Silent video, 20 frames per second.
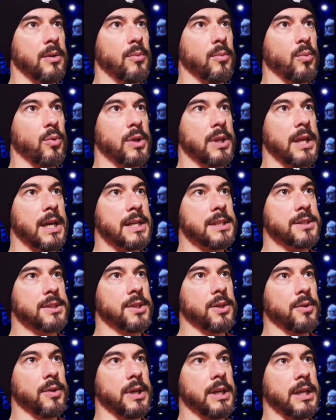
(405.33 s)
What that's
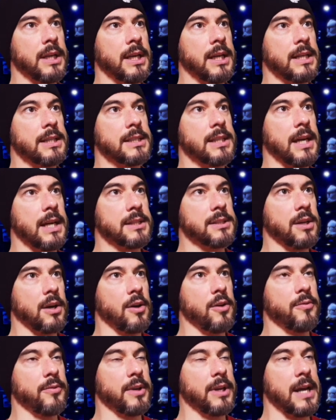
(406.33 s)
doing is that's
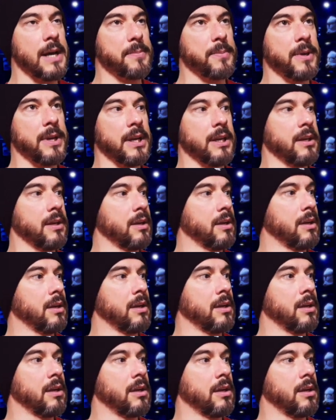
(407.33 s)
overlapping
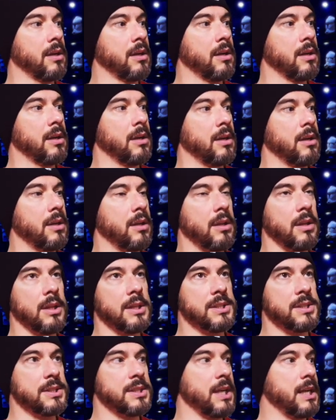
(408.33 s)
the
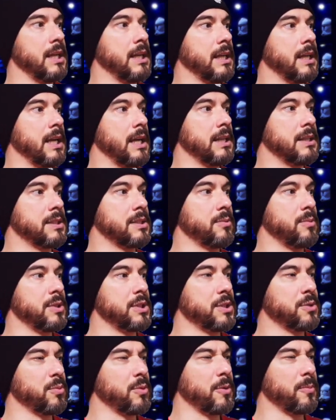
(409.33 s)
scene again. So we
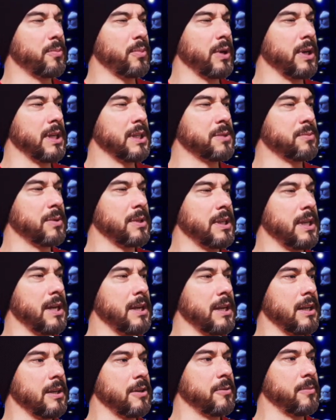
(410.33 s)
just want to bring this one down
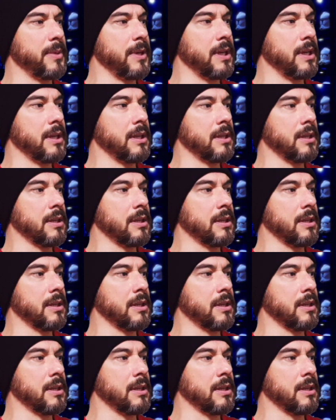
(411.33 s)
a little bit.